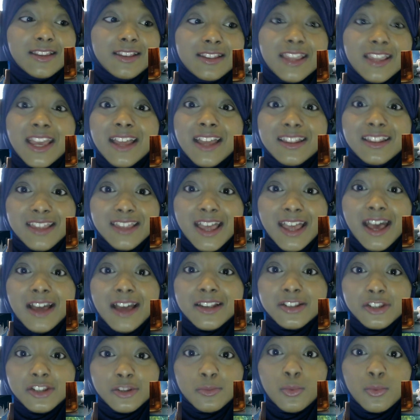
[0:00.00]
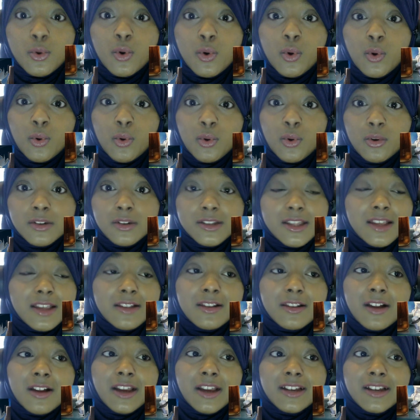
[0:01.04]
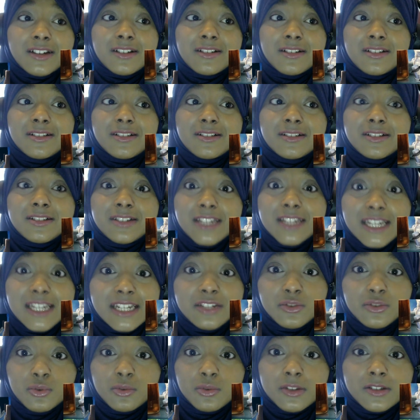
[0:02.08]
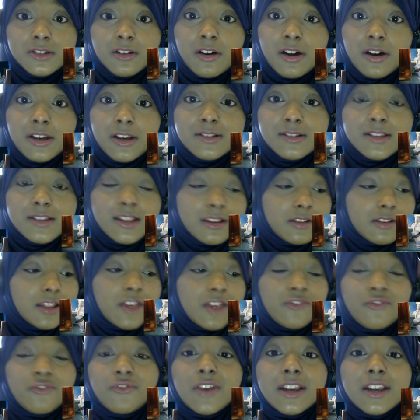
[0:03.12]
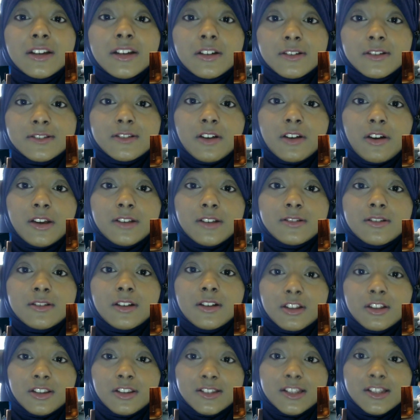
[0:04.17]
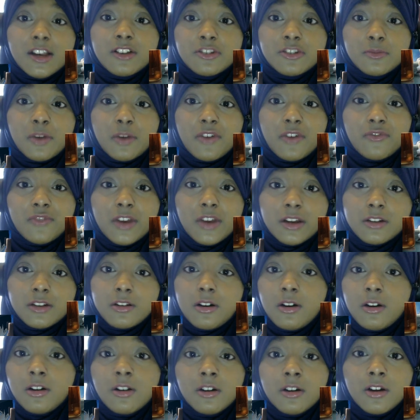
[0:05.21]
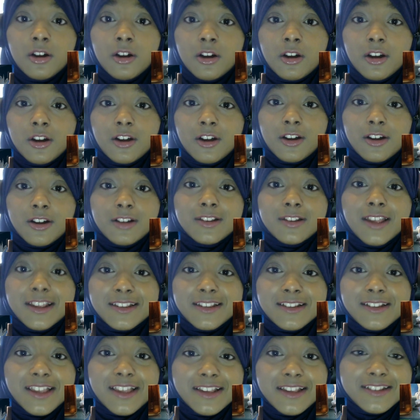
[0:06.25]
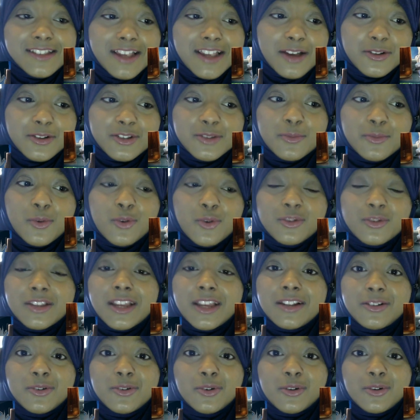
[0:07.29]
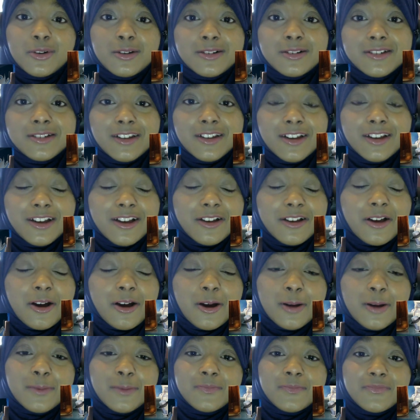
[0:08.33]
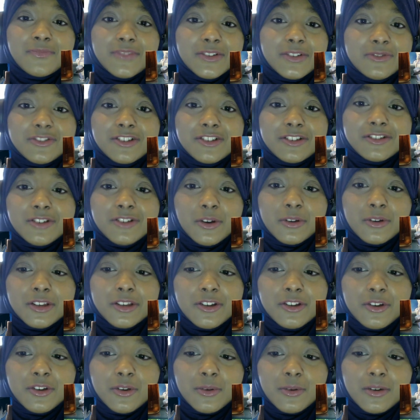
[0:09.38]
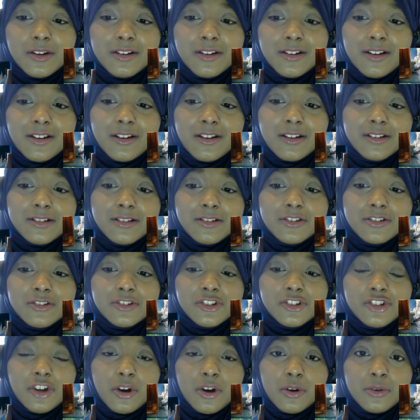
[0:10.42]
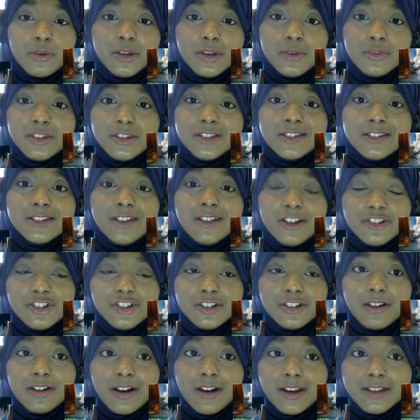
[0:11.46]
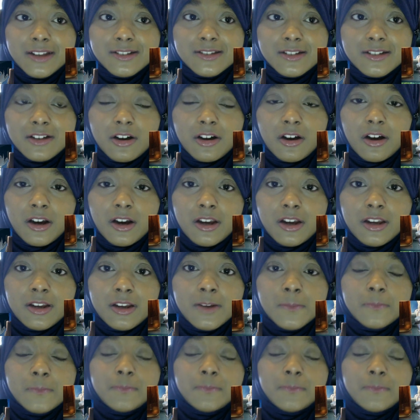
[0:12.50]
they're that small. They're like needle sized. They're finger size, the size of my finger. That's how small they looked. It was just so cute, and like, show, he was such a nice guy,